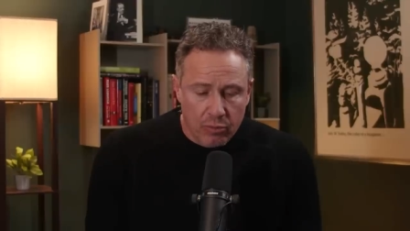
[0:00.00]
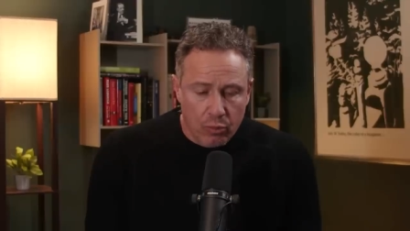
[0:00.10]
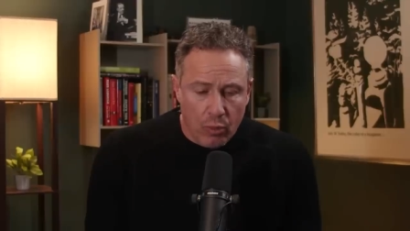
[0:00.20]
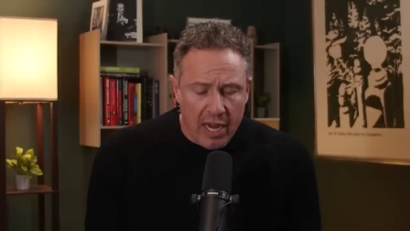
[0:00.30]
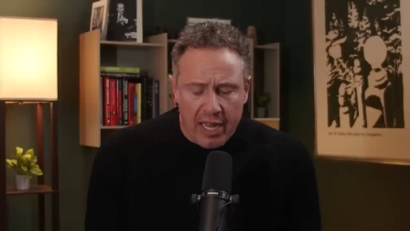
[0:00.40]

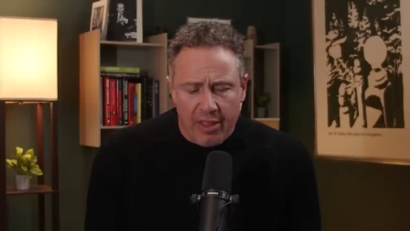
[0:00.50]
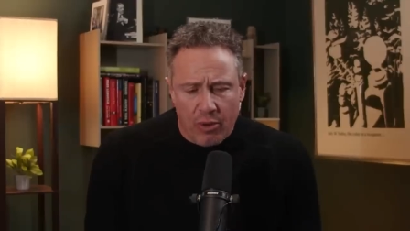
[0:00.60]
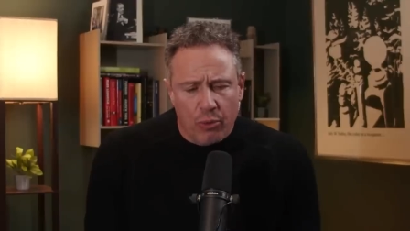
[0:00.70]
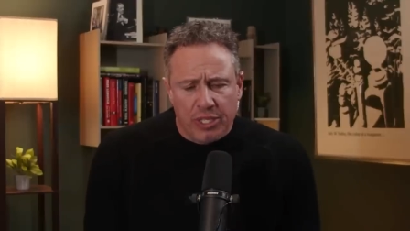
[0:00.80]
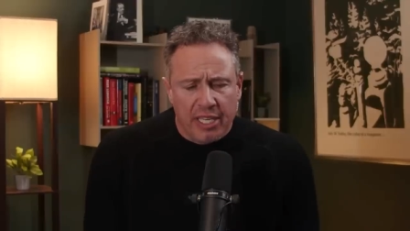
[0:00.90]
why
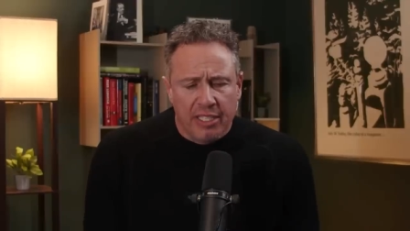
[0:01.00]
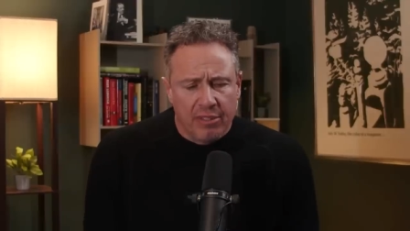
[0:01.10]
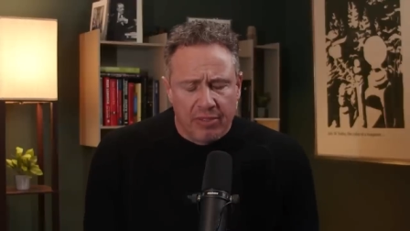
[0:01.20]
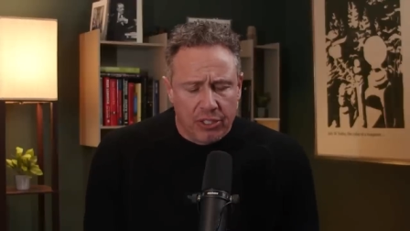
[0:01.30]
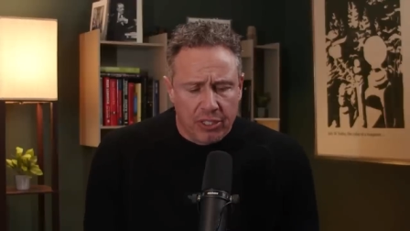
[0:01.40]
there was any
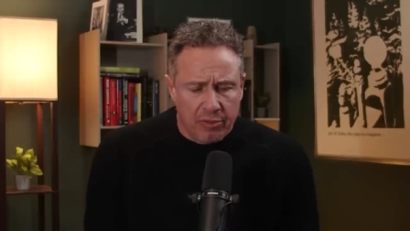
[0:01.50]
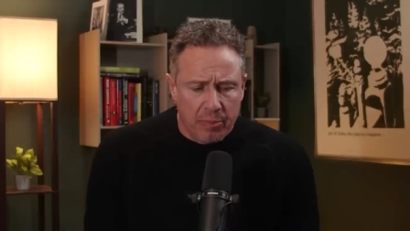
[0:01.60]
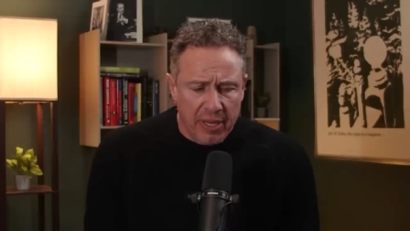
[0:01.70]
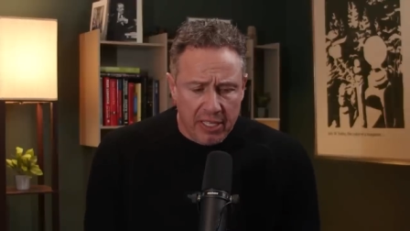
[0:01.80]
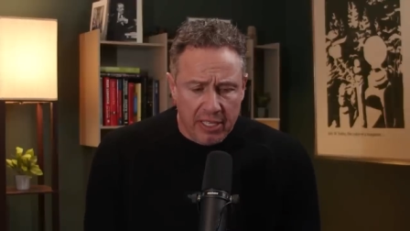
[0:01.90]
division of
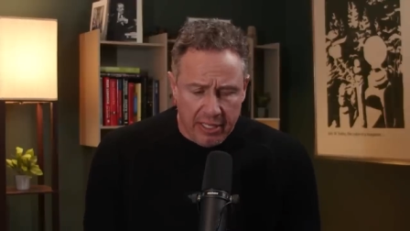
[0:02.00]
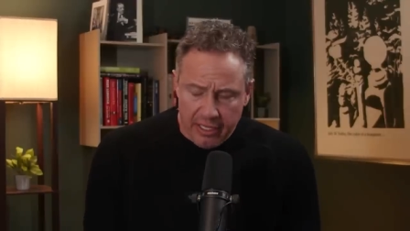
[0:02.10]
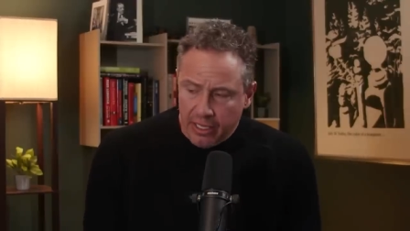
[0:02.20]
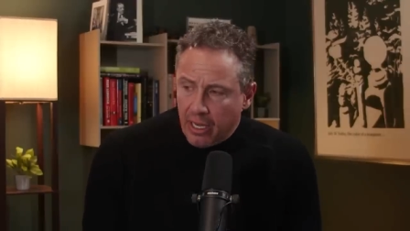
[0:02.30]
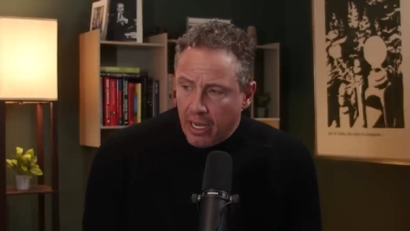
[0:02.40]

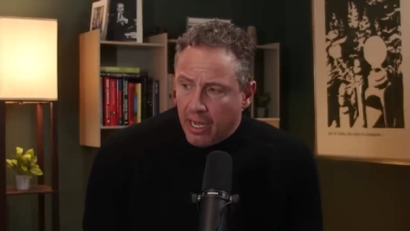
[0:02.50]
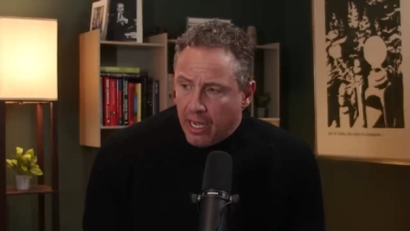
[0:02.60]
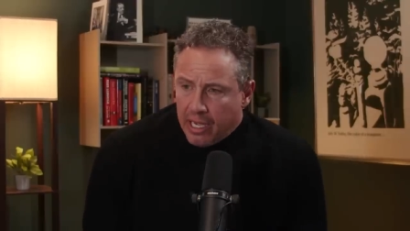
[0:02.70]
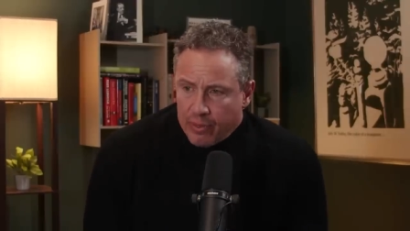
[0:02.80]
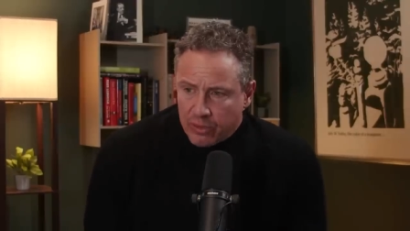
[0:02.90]
opinion.
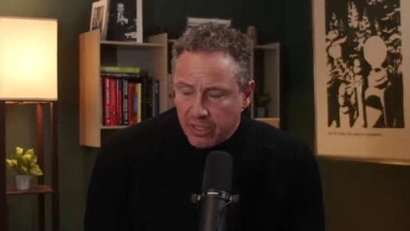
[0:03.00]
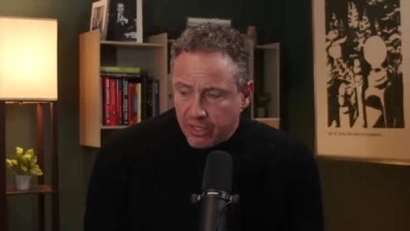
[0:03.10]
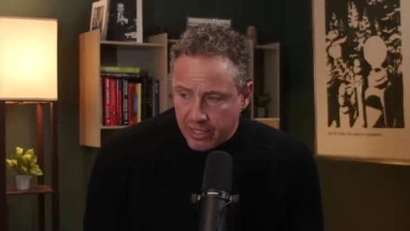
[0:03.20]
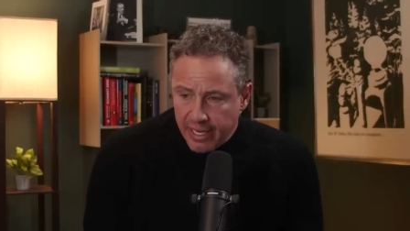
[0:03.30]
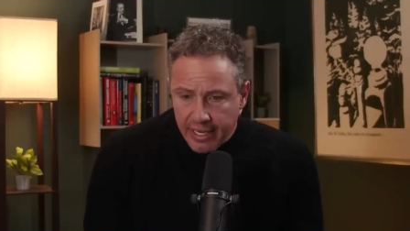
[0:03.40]
I was
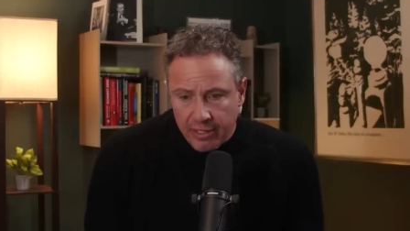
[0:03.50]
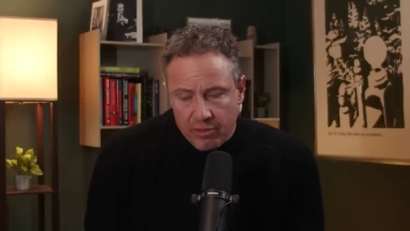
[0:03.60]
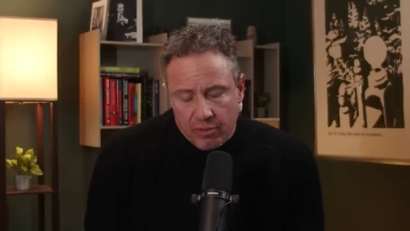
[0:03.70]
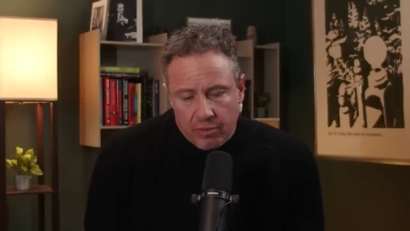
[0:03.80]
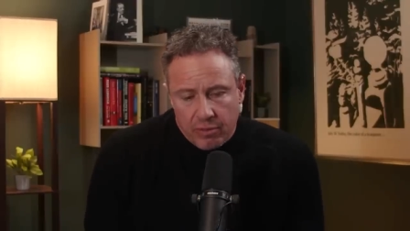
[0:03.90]
listening and